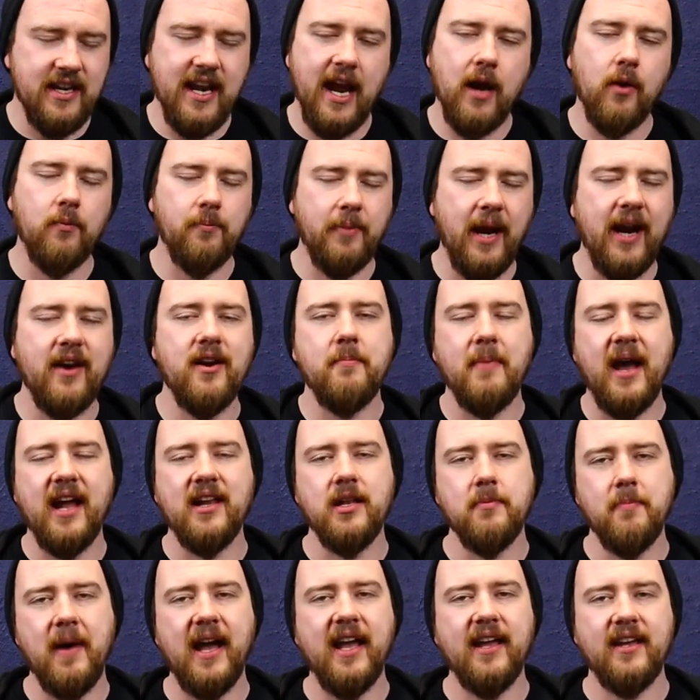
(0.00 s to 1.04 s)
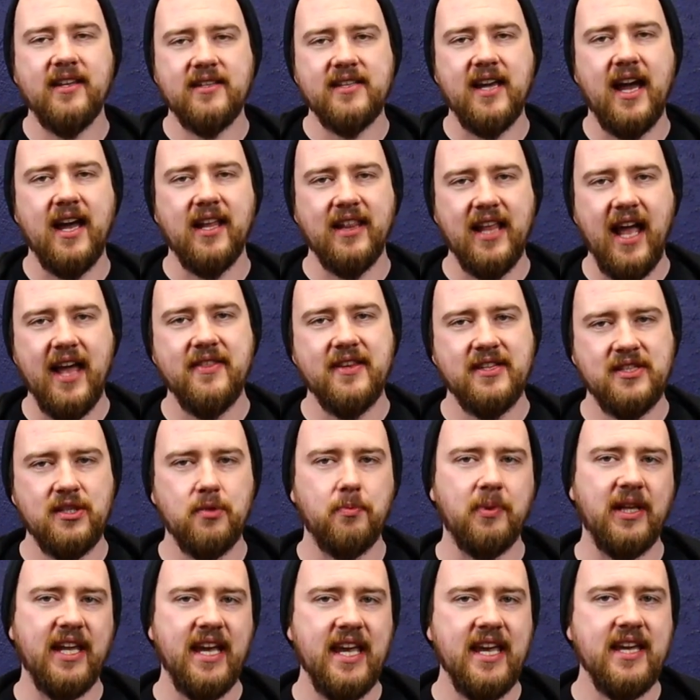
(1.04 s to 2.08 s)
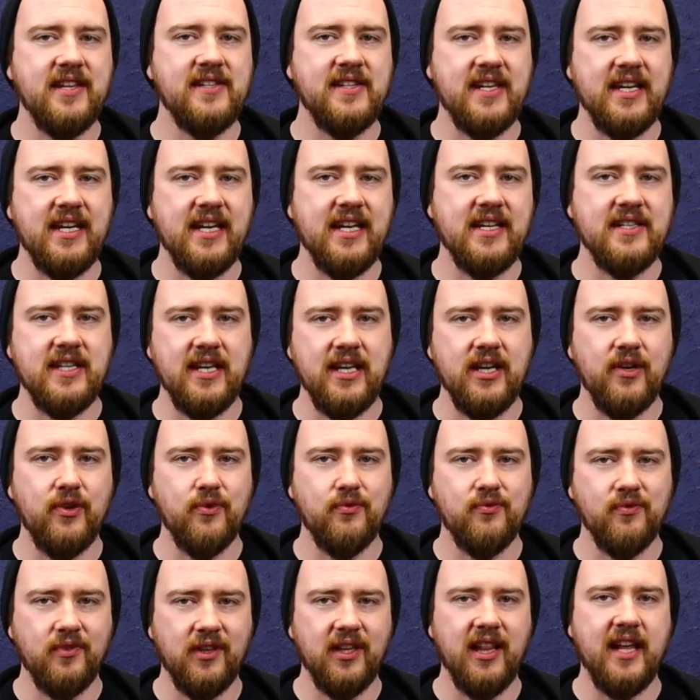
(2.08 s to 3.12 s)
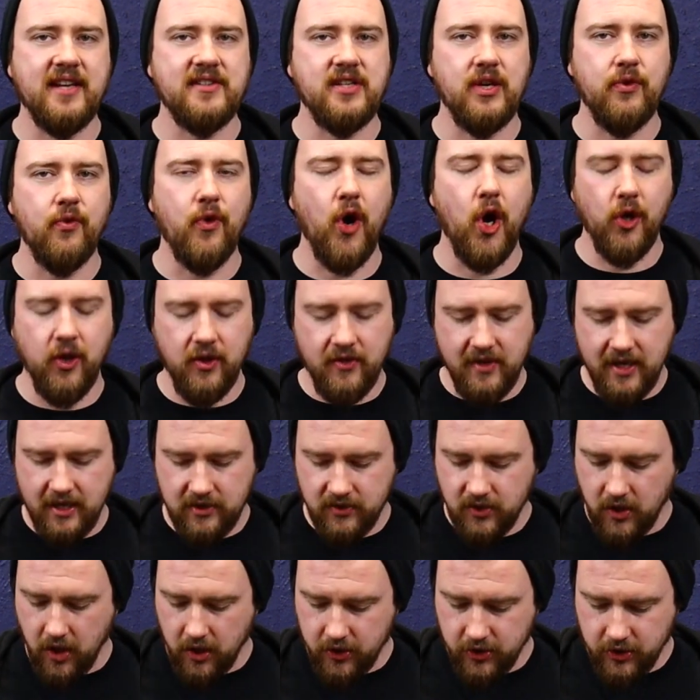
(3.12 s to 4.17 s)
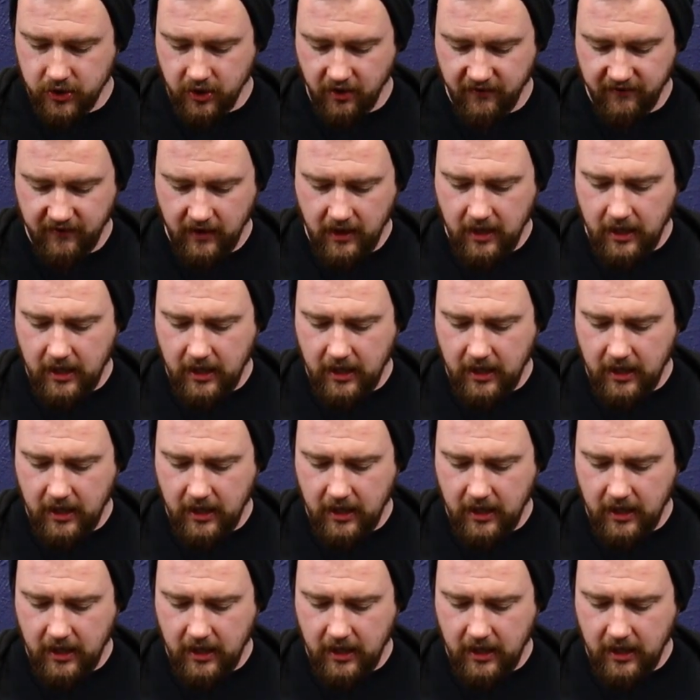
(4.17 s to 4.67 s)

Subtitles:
Now, bearing in mind, you buy a guitar like this to play AC/DC and classic rock and that sort of stuff.